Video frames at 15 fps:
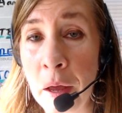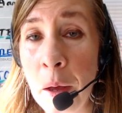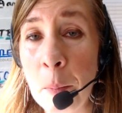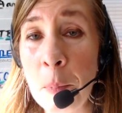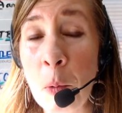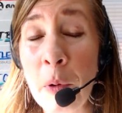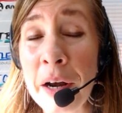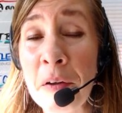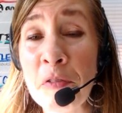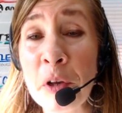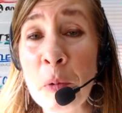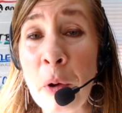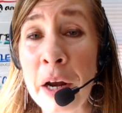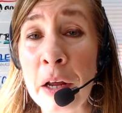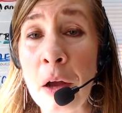but whatever you
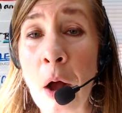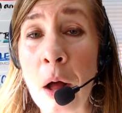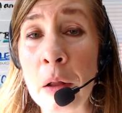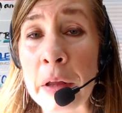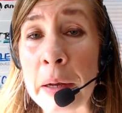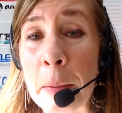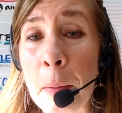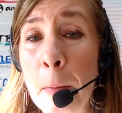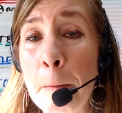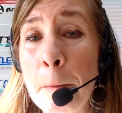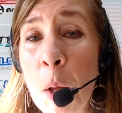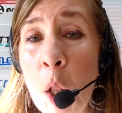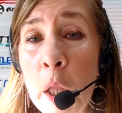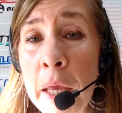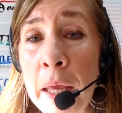want to call it
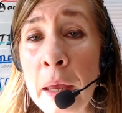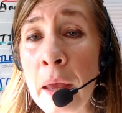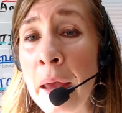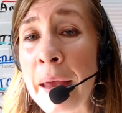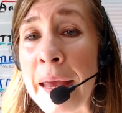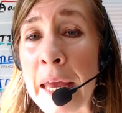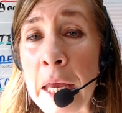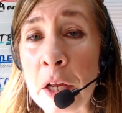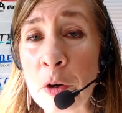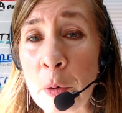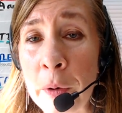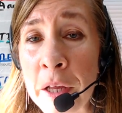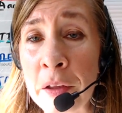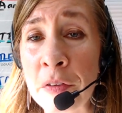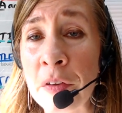bully,
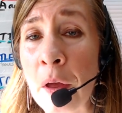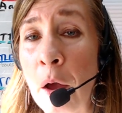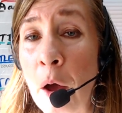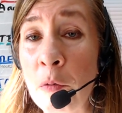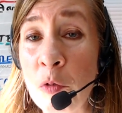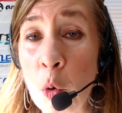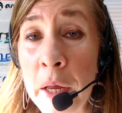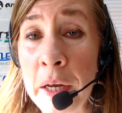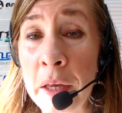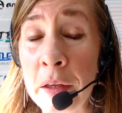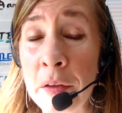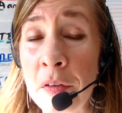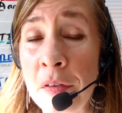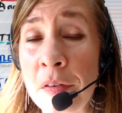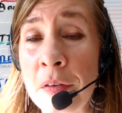ignorance,
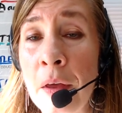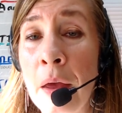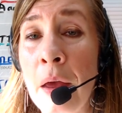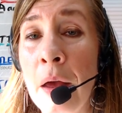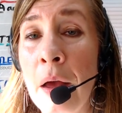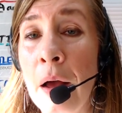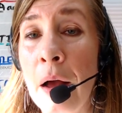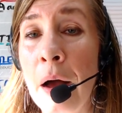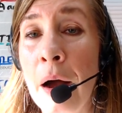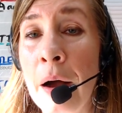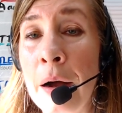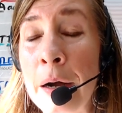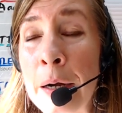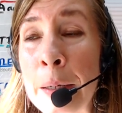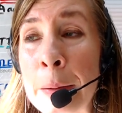avoidance,
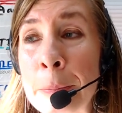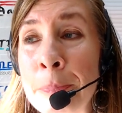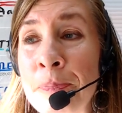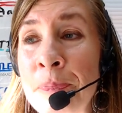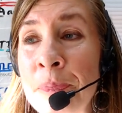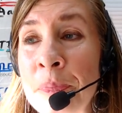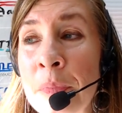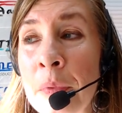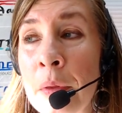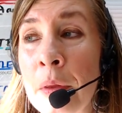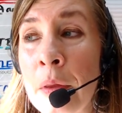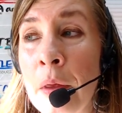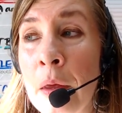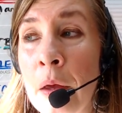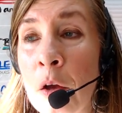um,
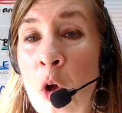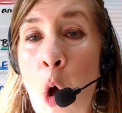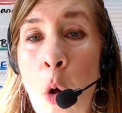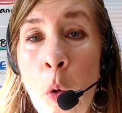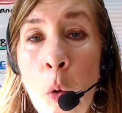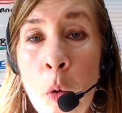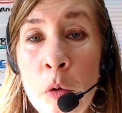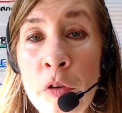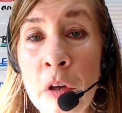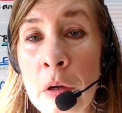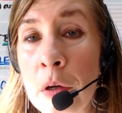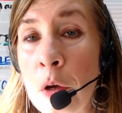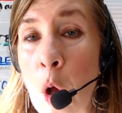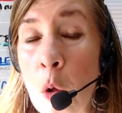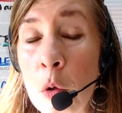cold,
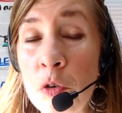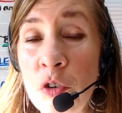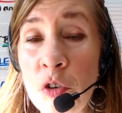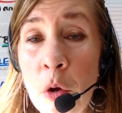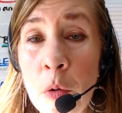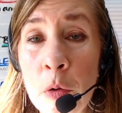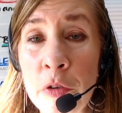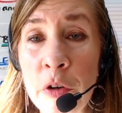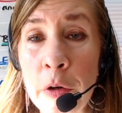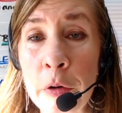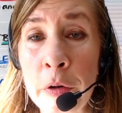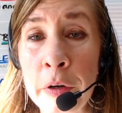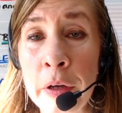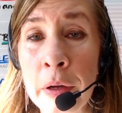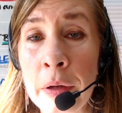cold
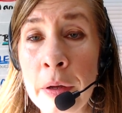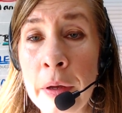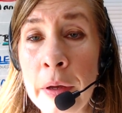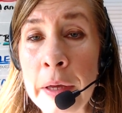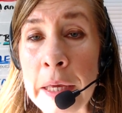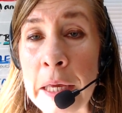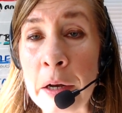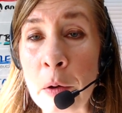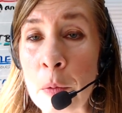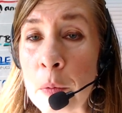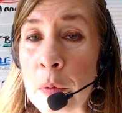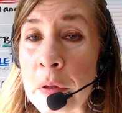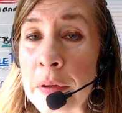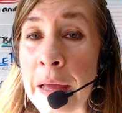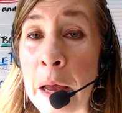shouldered, you
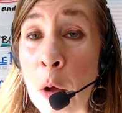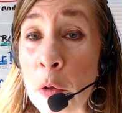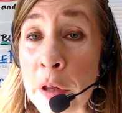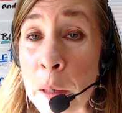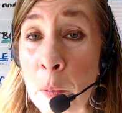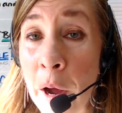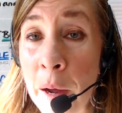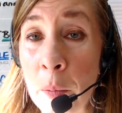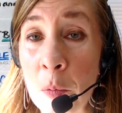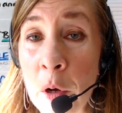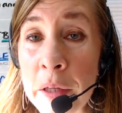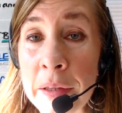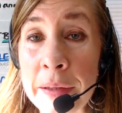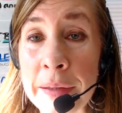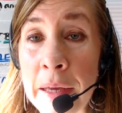know, they only want
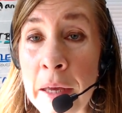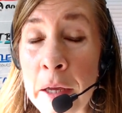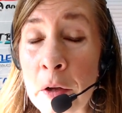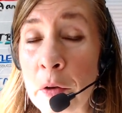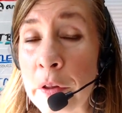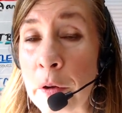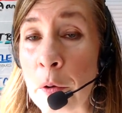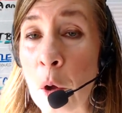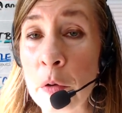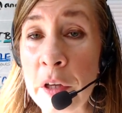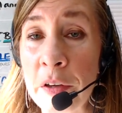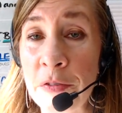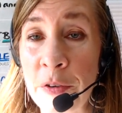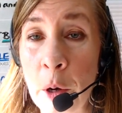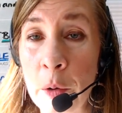one thing or they're only
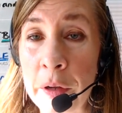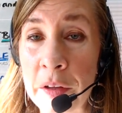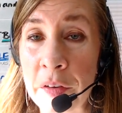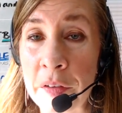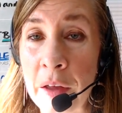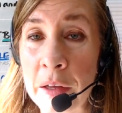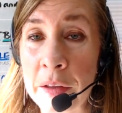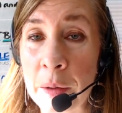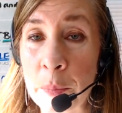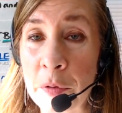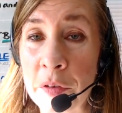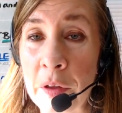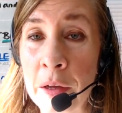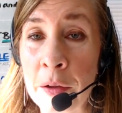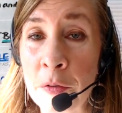focused on
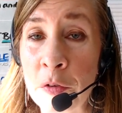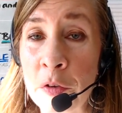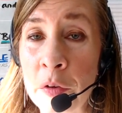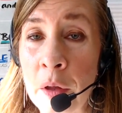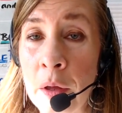themselves.